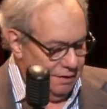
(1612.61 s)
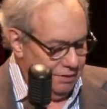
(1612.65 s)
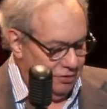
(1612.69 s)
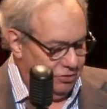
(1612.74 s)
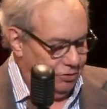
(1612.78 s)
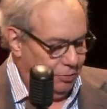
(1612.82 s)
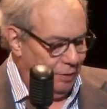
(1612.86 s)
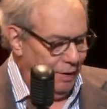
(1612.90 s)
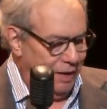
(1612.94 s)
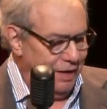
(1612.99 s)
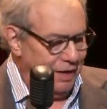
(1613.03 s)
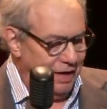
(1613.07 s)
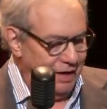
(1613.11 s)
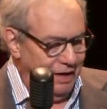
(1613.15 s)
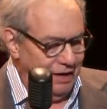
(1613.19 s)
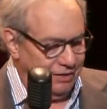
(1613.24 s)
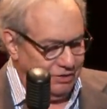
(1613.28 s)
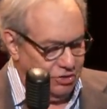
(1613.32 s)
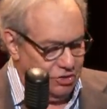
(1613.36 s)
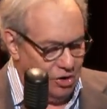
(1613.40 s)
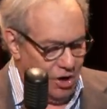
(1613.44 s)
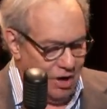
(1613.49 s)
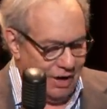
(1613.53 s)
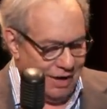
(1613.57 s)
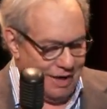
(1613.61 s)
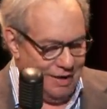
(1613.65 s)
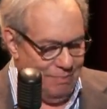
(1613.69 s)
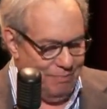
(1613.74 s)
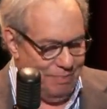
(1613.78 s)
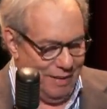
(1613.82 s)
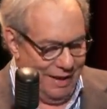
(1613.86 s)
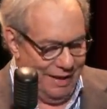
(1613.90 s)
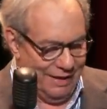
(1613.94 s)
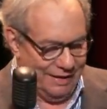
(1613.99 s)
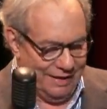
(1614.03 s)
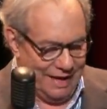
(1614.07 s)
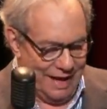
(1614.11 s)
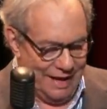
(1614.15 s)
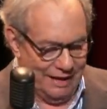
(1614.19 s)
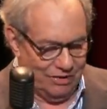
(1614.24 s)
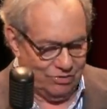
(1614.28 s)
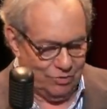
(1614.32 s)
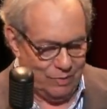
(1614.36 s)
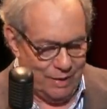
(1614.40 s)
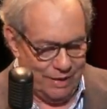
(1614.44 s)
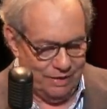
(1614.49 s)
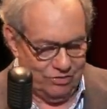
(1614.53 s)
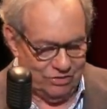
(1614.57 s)
Speaking of doggy
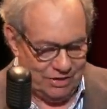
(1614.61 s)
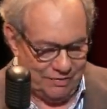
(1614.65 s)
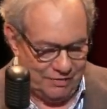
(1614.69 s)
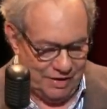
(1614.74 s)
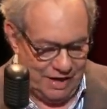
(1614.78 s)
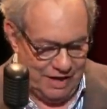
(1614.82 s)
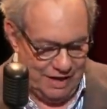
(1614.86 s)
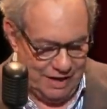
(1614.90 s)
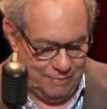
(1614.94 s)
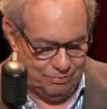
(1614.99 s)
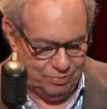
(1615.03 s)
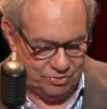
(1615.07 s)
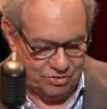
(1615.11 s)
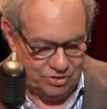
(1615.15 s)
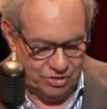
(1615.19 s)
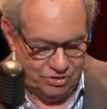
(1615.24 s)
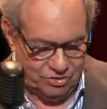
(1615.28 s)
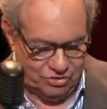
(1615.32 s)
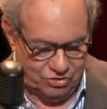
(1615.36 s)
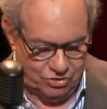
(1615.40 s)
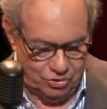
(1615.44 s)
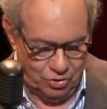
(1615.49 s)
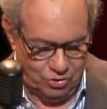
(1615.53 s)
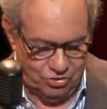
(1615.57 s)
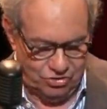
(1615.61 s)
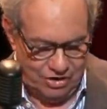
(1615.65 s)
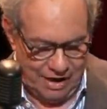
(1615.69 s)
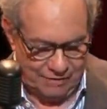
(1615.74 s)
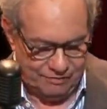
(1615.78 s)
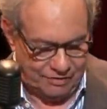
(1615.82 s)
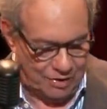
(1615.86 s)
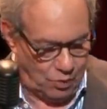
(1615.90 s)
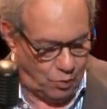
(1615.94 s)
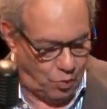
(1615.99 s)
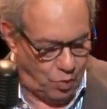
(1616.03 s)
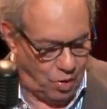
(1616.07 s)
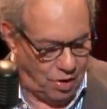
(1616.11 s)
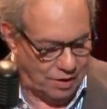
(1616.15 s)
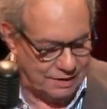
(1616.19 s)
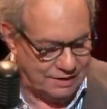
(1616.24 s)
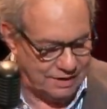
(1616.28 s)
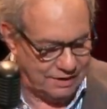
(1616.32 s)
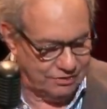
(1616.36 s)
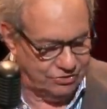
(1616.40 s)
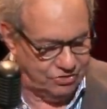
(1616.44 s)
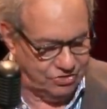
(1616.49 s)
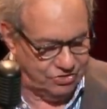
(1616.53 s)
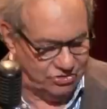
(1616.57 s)
bandanas, why does every hipster douche have to walk
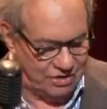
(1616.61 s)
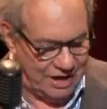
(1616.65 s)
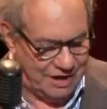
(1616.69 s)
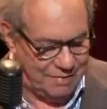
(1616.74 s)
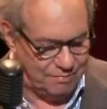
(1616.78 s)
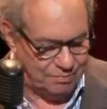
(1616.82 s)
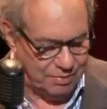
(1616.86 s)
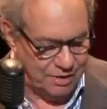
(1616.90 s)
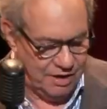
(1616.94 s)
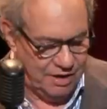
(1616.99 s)
their St.